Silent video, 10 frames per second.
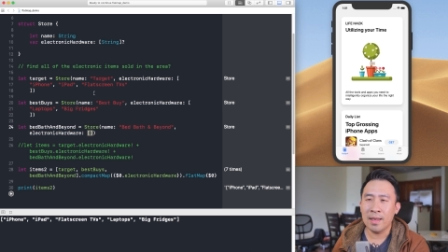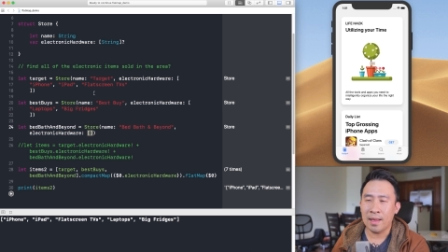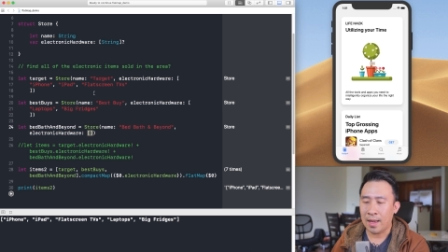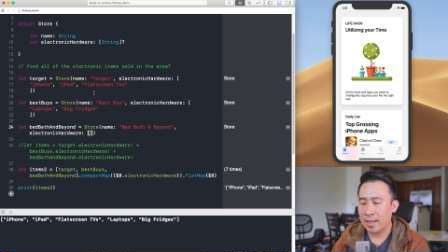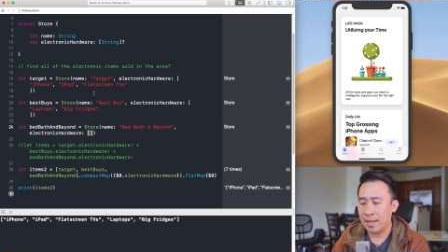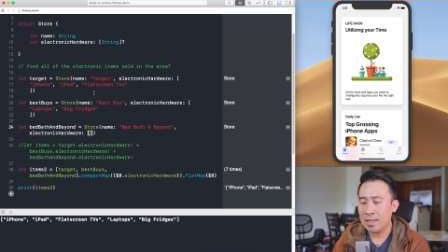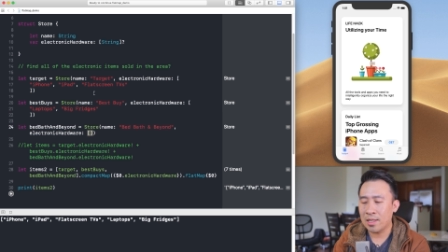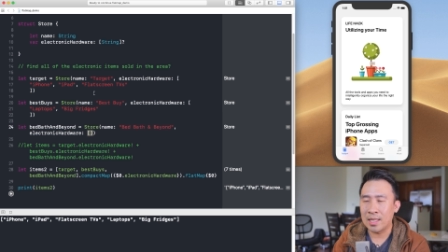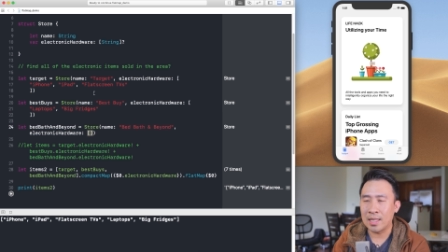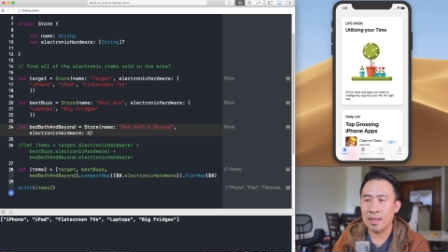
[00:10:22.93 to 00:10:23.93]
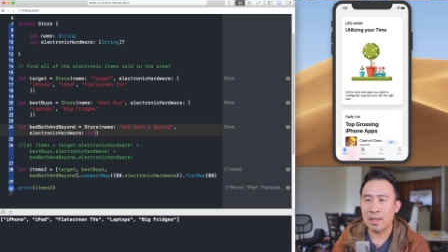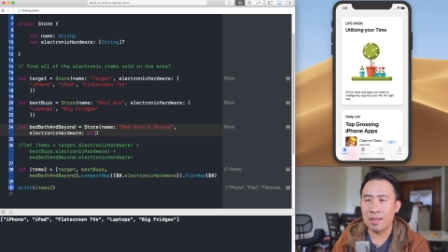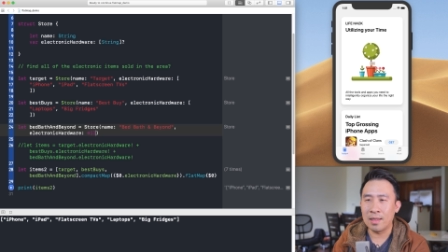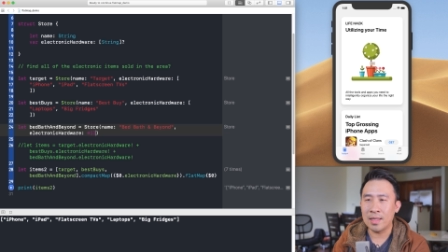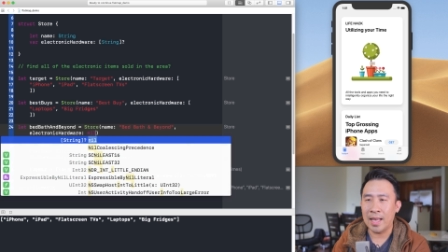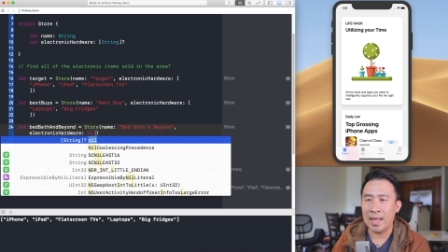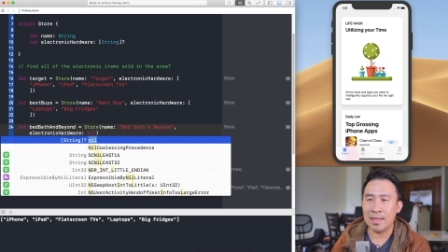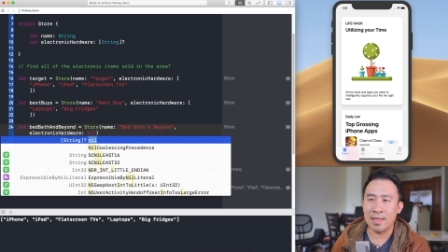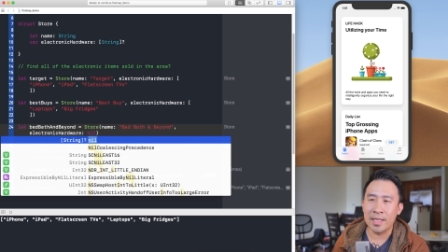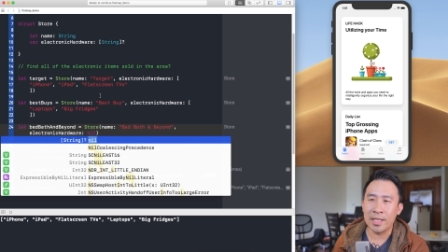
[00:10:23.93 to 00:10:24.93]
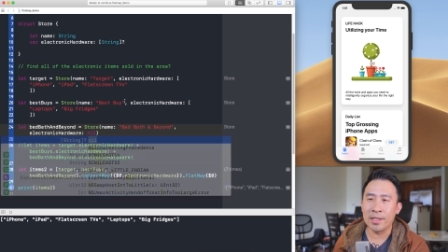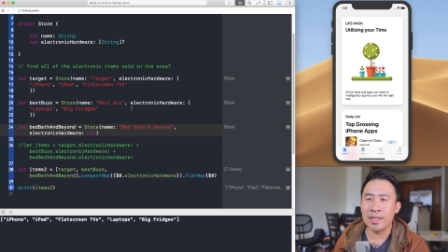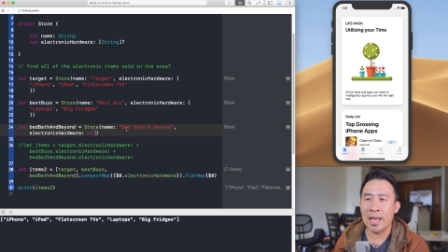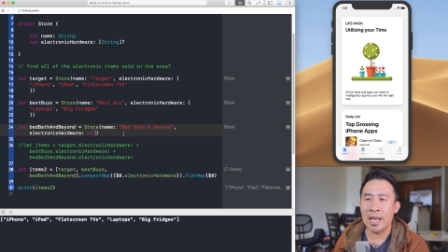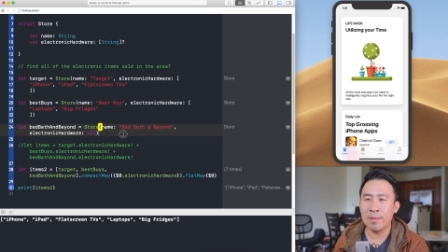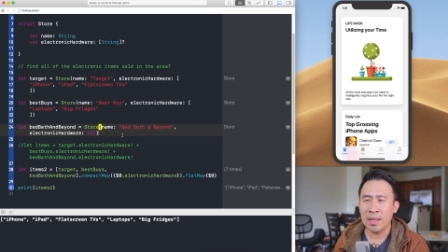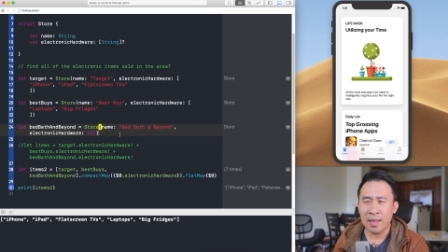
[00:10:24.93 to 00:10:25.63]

I can actually declare this as nil now.